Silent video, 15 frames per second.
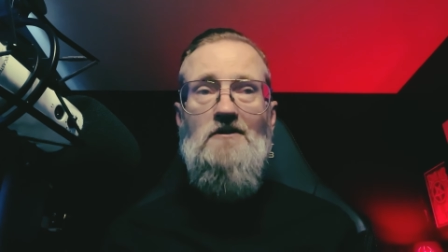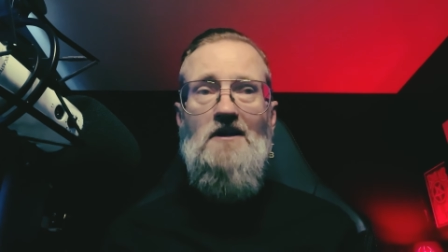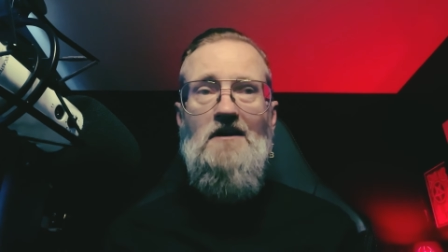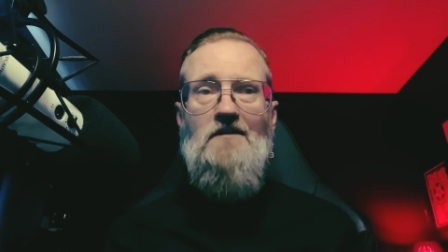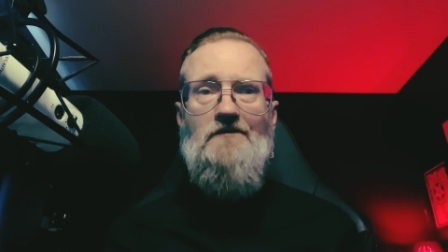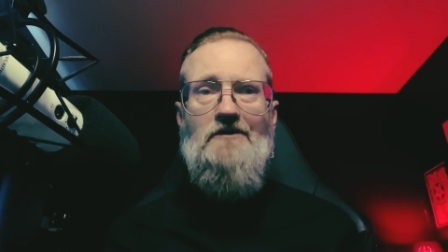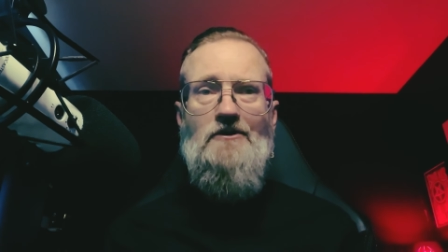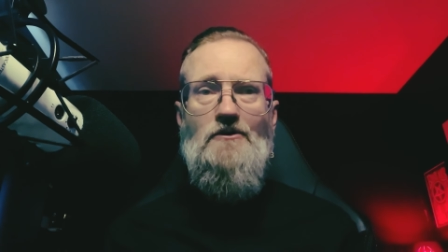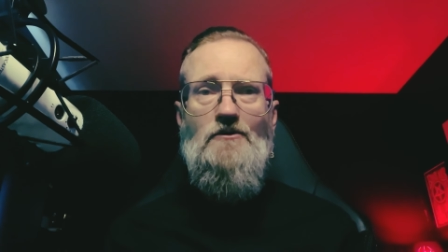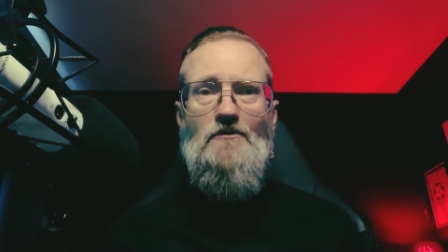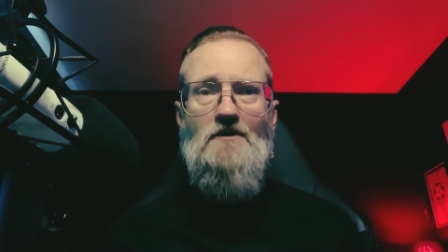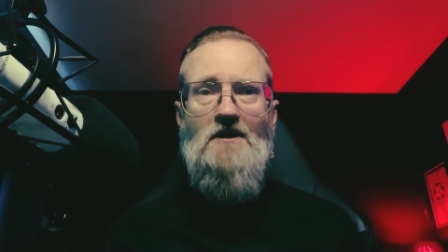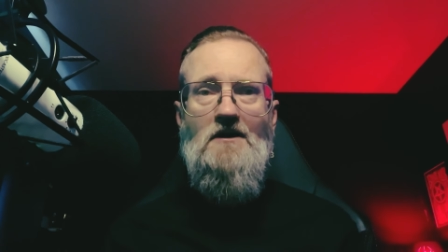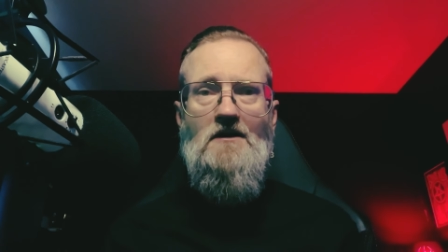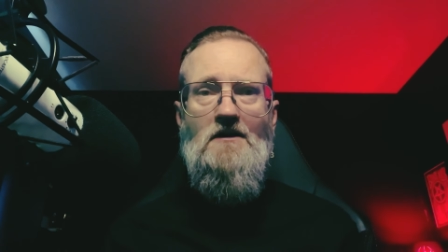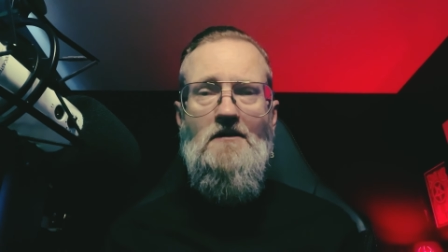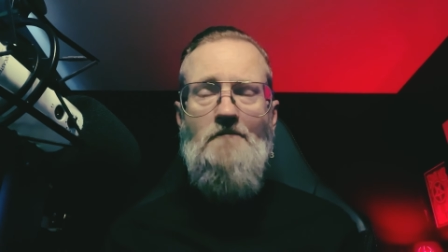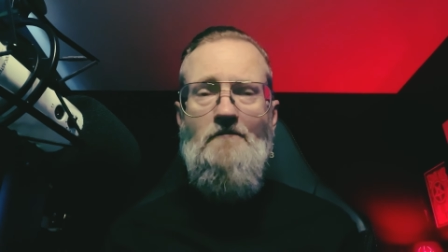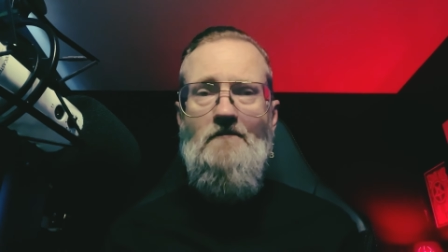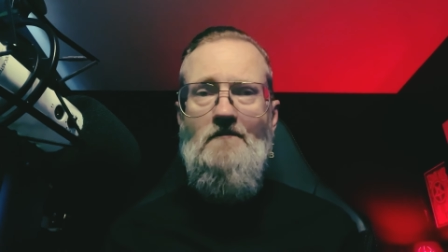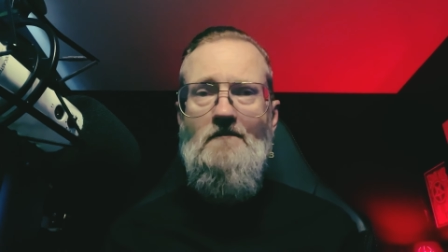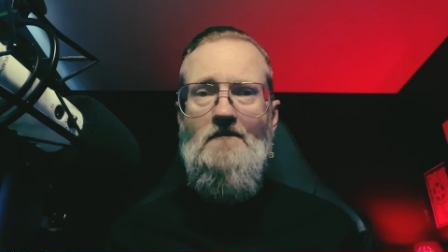I have no
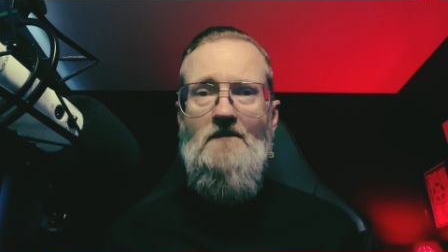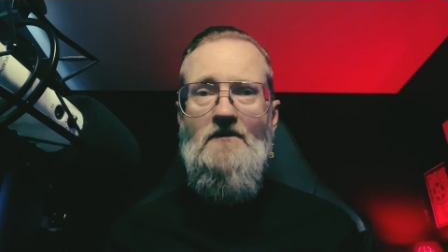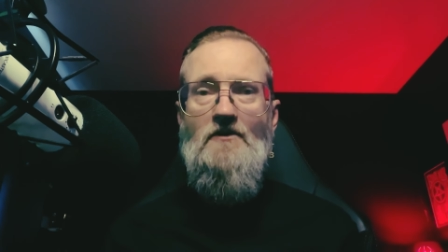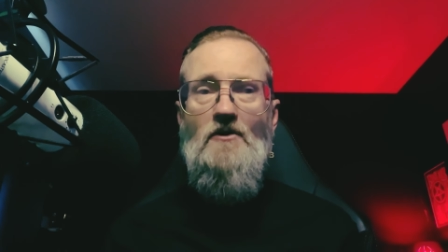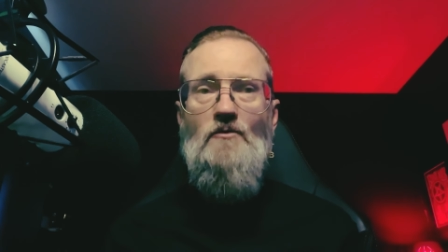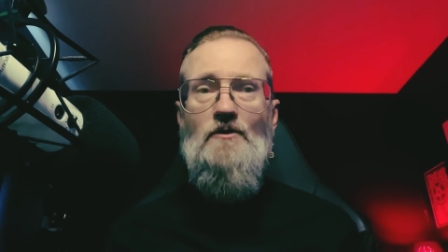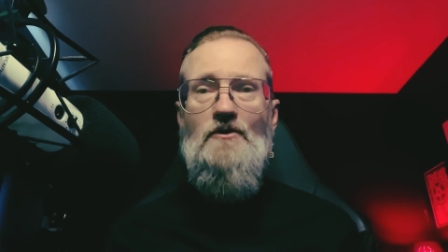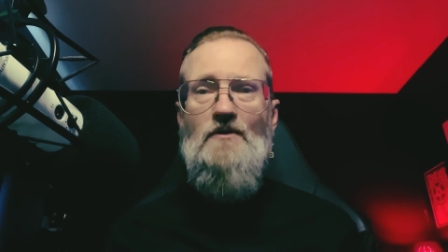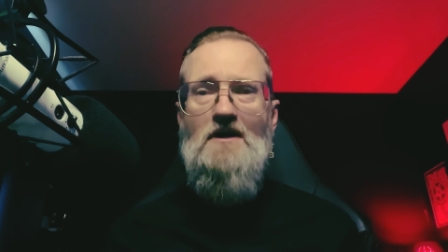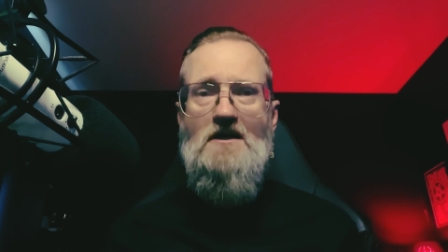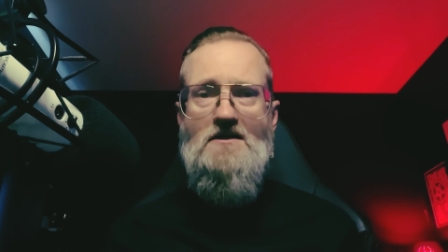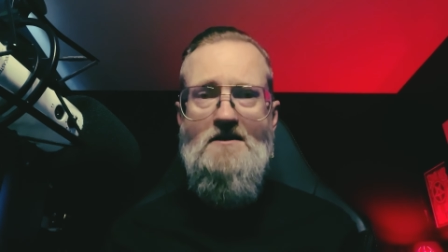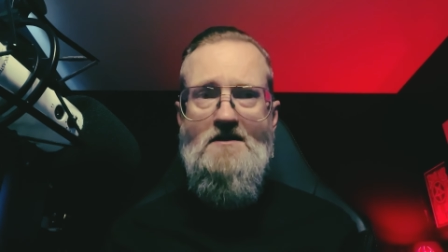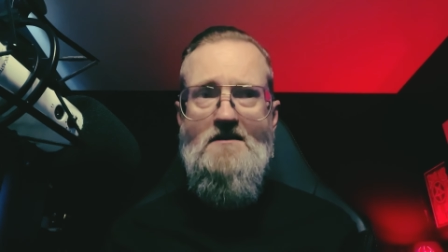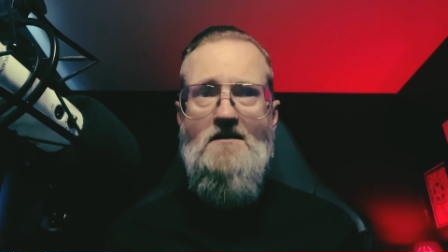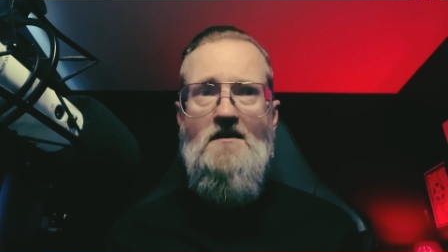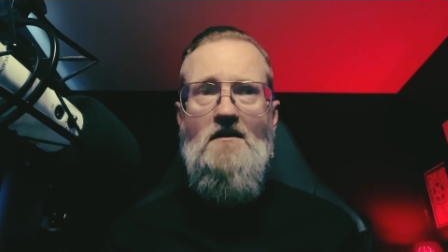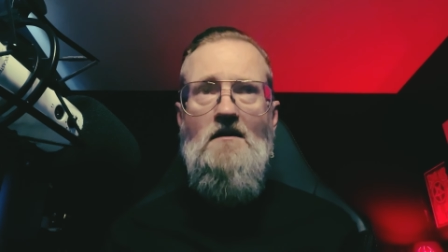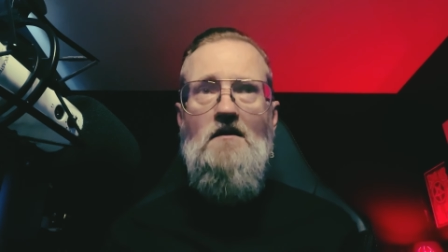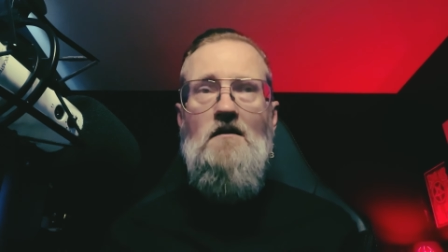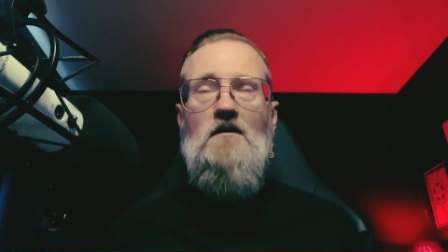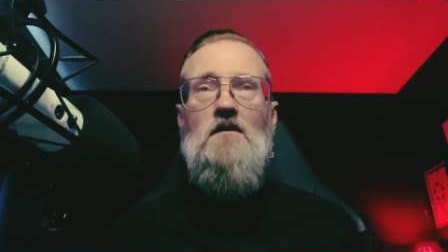um, no regrets
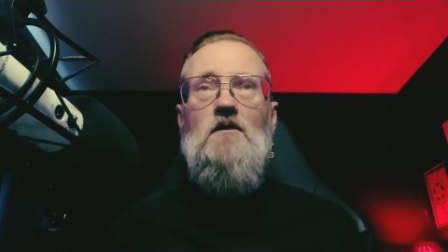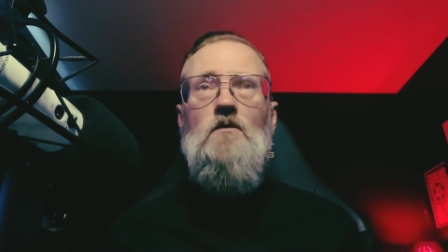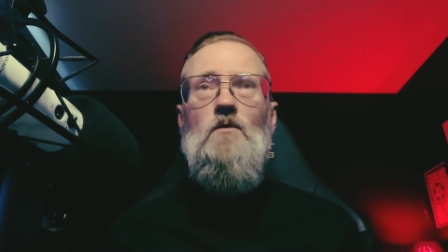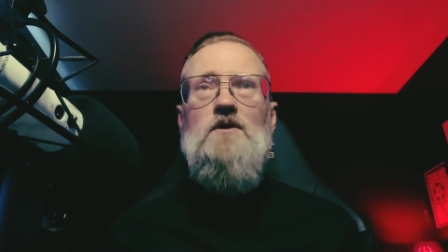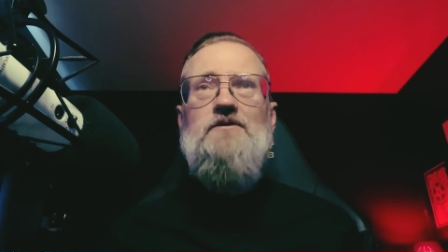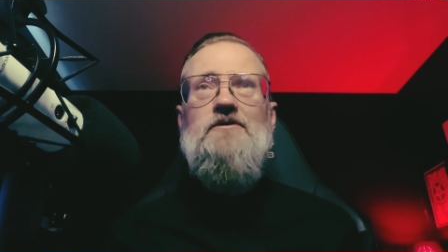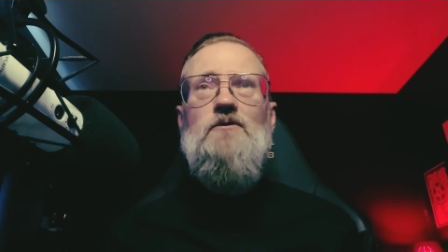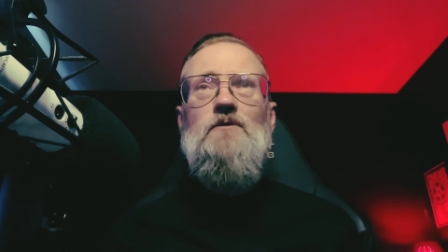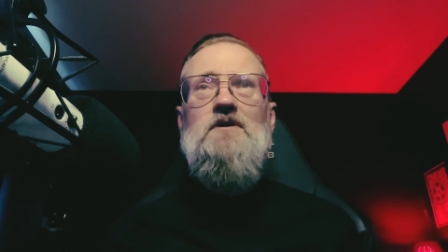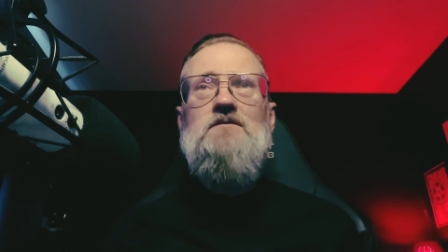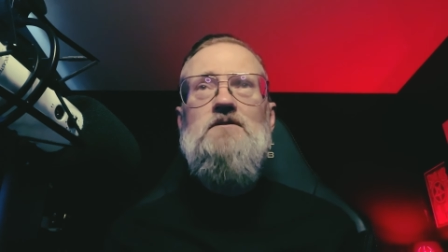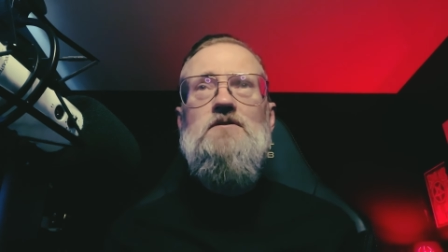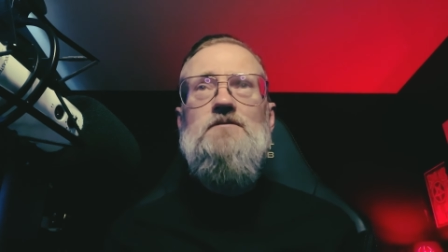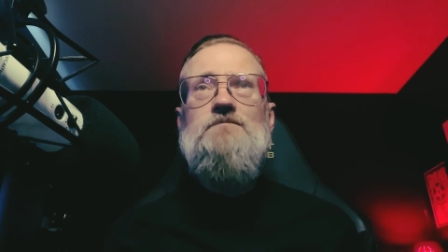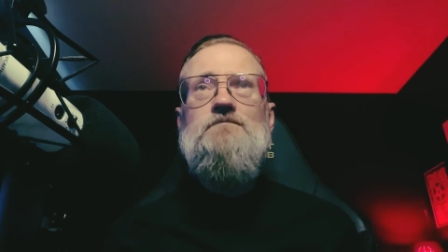whatsoever.